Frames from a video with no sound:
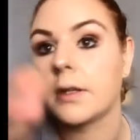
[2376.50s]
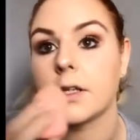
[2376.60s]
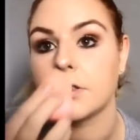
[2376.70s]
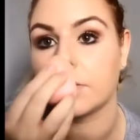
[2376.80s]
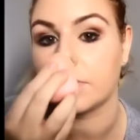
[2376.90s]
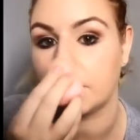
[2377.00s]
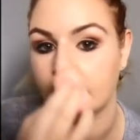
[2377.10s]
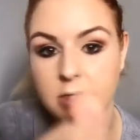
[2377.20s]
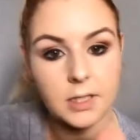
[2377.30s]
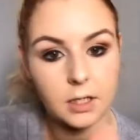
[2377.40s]
And that's not really
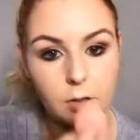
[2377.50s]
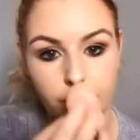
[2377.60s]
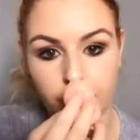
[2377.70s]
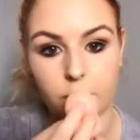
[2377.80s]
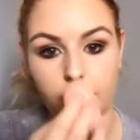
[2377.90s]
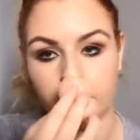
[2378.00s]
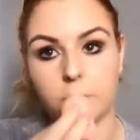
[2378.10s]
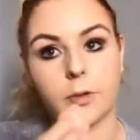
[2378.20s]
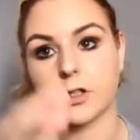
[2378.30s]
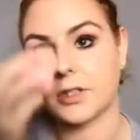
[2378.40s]
my style. I'll probably put
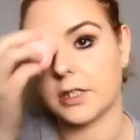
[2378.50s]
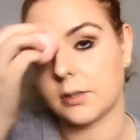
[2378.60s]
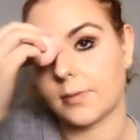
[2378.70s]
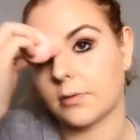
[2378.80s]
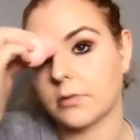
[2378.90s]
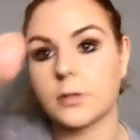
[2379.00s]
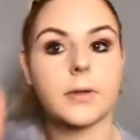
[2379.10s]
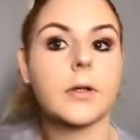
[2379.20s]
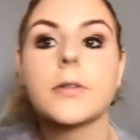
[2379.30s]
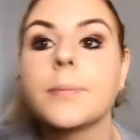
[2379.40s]
too much in the end of my nose, to
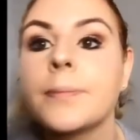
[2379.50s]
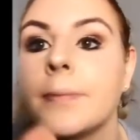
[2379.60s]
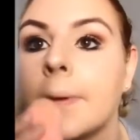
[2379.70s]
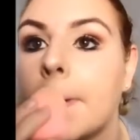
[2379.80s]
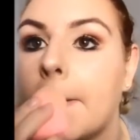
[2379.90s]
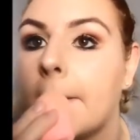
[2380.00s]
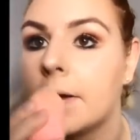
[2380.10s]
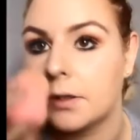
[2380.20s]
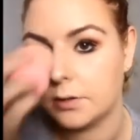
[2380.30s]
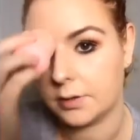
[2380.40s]
be honest.
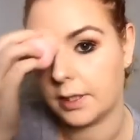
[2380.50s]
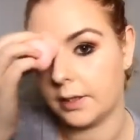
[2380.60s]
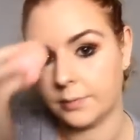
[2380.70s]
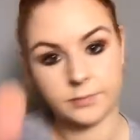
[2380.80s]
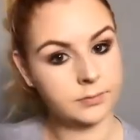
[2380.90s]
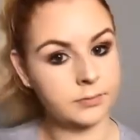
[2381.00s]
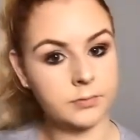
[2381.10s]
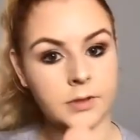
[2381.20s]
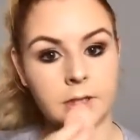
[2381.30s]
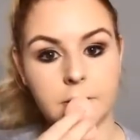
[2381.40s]
Okay,
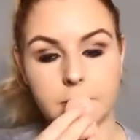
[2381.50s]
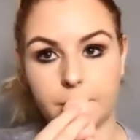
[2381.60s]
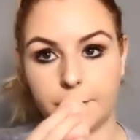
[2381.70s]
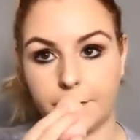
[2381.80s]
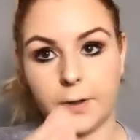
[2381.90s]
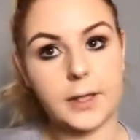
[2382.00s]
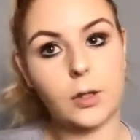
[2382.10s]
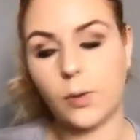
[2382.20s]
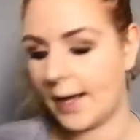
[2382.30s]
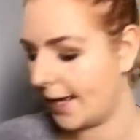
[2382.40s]
So before I
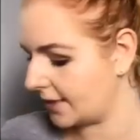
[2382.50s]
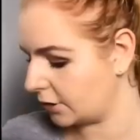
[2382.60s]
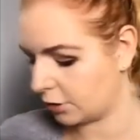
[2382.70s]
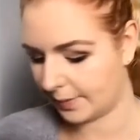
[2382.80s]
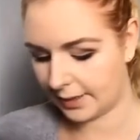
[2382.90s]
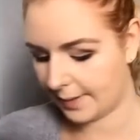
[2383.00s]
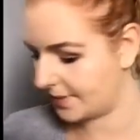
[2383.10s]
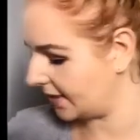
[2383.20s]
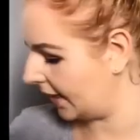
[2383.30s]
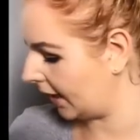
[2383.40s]
go ahead and do my
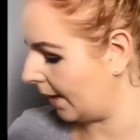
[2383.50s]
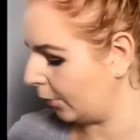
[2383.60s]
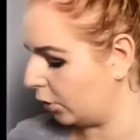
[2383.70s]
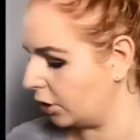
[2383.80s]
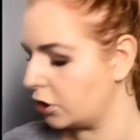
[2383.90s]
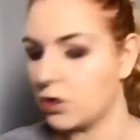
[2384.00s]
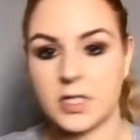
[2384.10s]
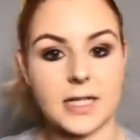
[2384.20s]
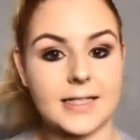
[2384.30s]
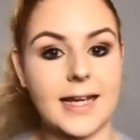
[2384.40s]
lipstick, I'm going to
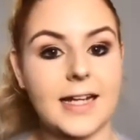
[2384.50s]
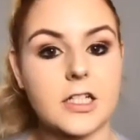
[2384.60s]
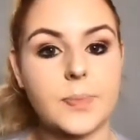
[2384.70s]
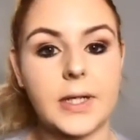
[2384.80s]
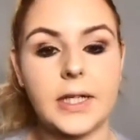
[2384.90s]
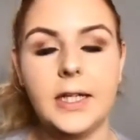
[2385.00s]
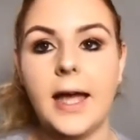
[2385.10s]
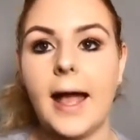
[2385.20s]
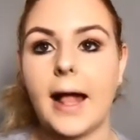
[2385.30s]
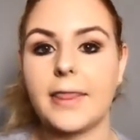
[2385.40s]
use a setting spray,
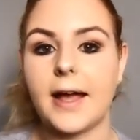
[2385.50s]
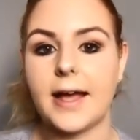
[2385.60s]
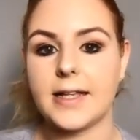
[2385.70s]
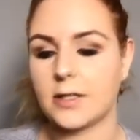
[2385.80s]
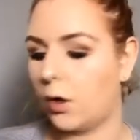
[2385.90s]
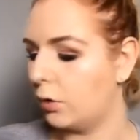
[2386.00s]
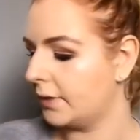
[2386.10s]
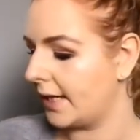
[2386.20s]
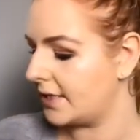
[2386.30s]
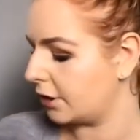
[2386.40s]
and that is
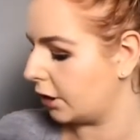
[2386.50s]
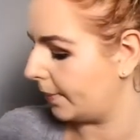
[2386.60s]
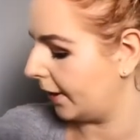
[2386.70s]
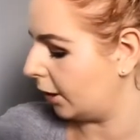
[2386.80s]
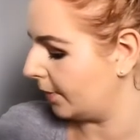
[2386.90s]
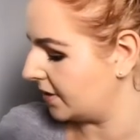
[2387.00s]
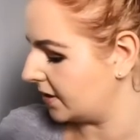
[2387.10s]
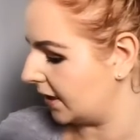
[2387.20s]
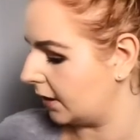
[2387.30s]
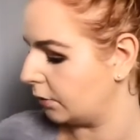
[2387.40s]
All Nighter by Urban
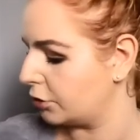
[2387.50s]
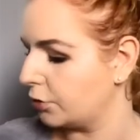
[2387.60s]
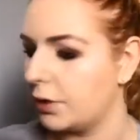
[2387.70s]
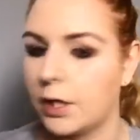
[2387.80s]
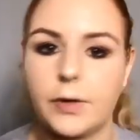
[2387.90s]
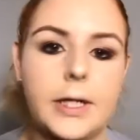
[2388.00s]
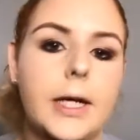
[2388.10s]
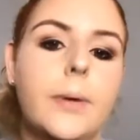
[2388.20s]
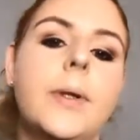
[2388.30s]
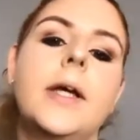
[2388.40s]
Decay, and I'll show you it right
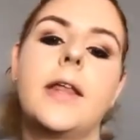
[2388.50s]
now.